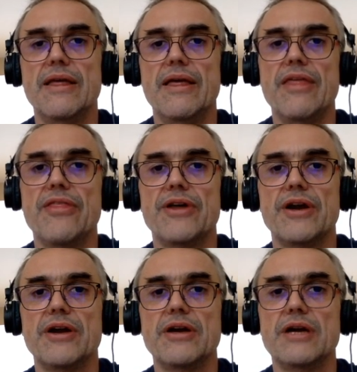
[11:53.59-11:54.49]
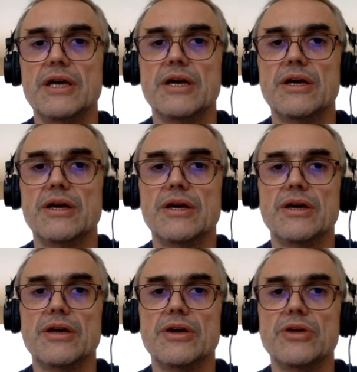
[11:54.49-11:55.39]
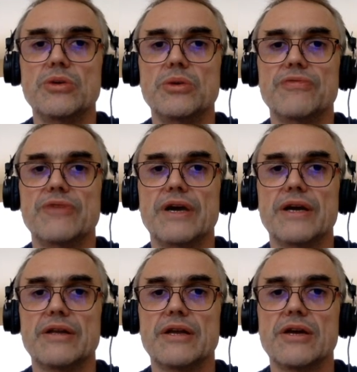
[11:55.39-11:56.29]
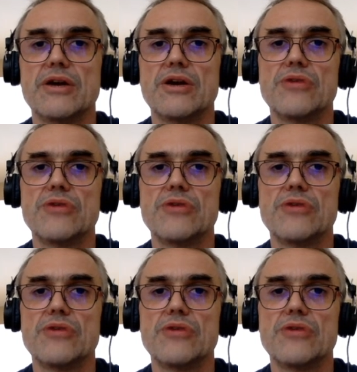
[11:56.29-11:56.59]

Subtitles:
And there you will find a